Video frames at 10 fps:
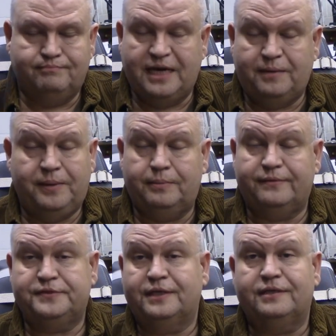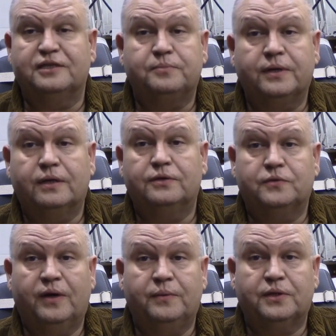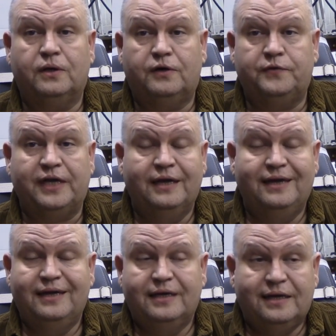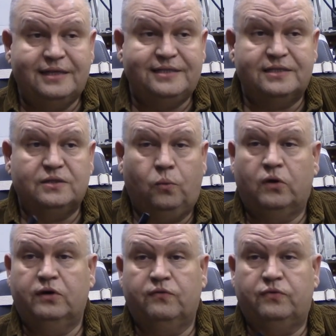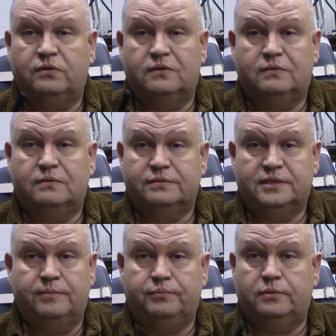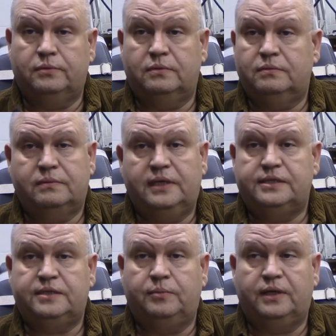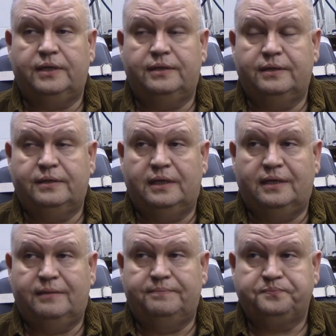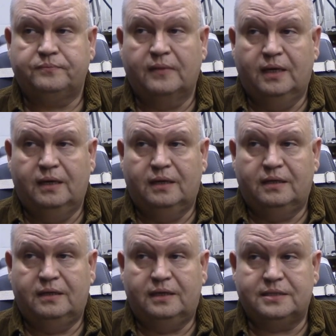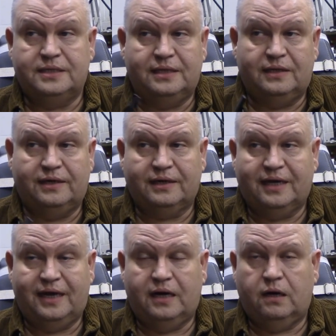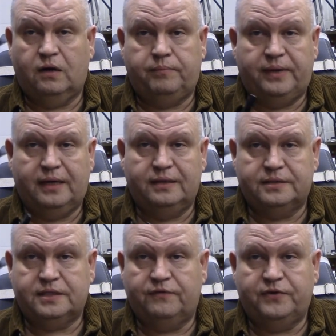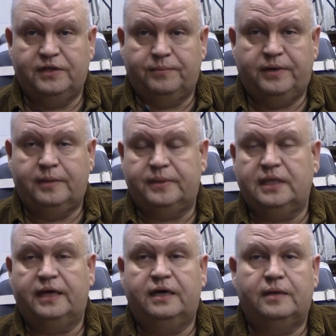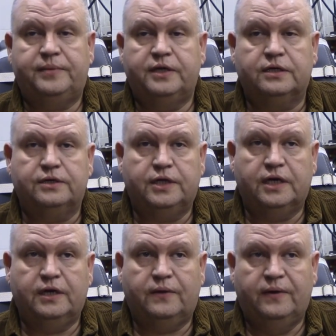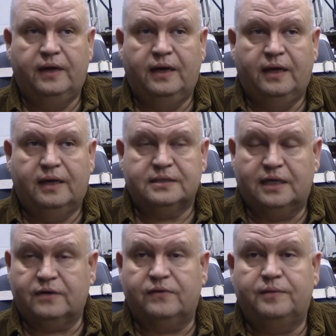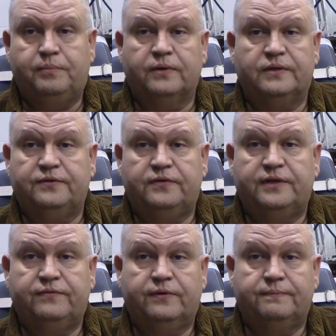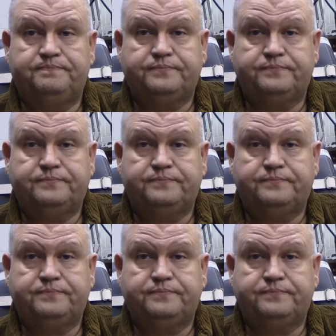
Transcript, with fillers: many people have said this, but it goes great with coffee. It's just a wonderful, simple, easy blend. Uh, doesn't need a lot of care. You stuff it in the pipe, you light it up, and you're good to go. Got great burley flavor.